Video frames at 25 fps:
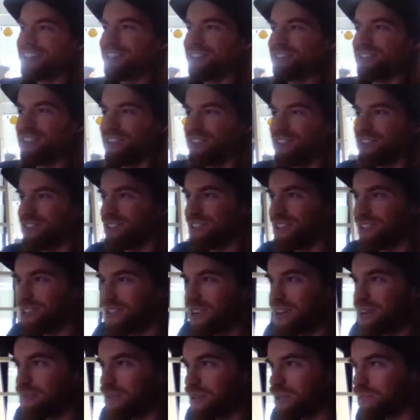There's
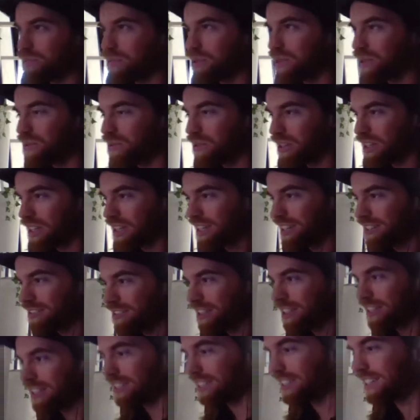not much point to working on it,
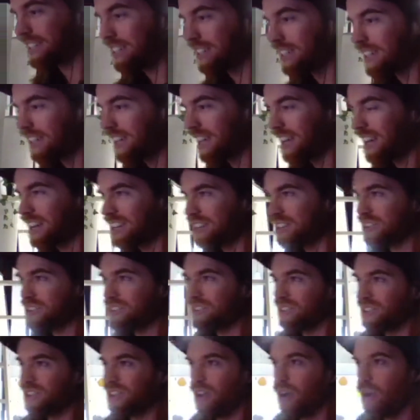right? Like, I'd
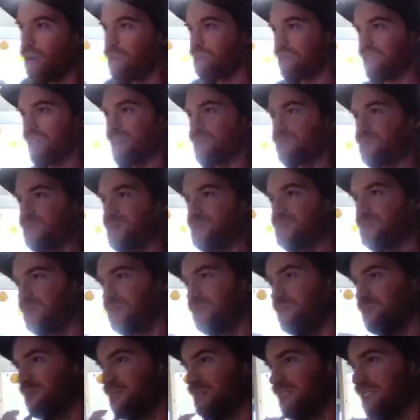certainly hope that
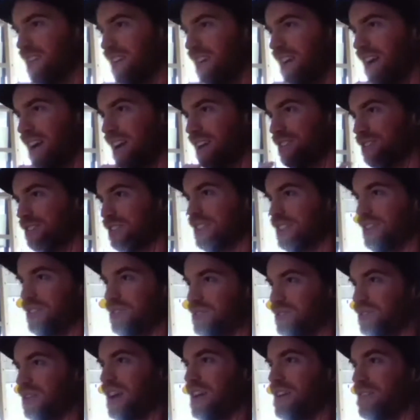people actually go
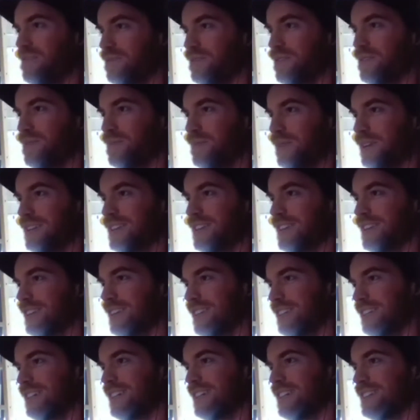try it for a bit
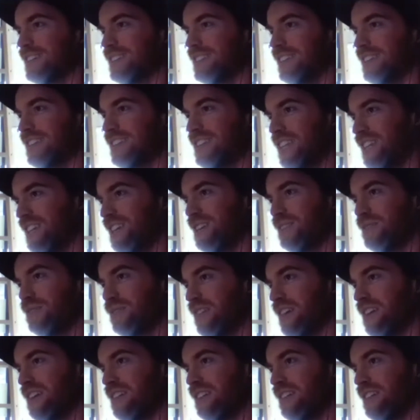and see if
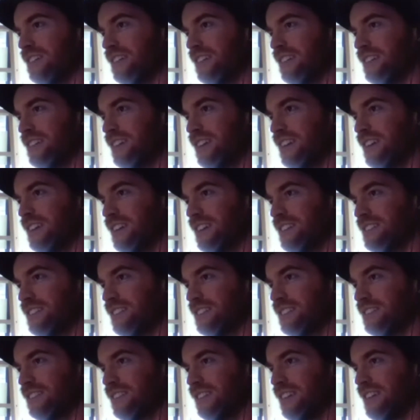they
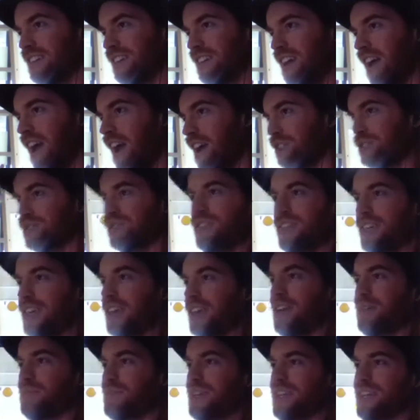like actually
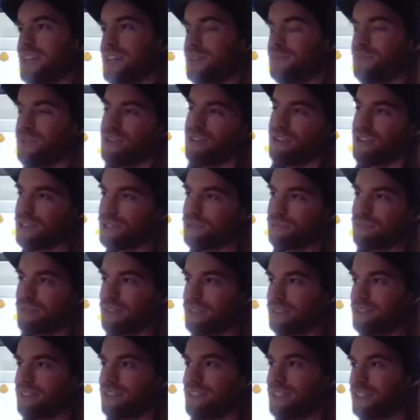can't make any progress.
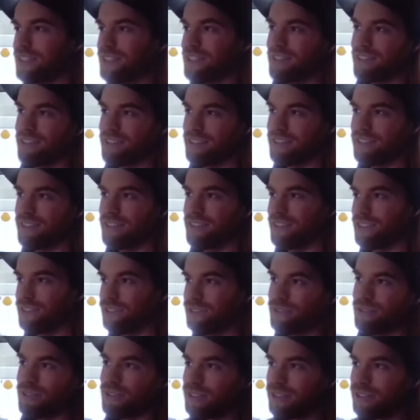But like, you know,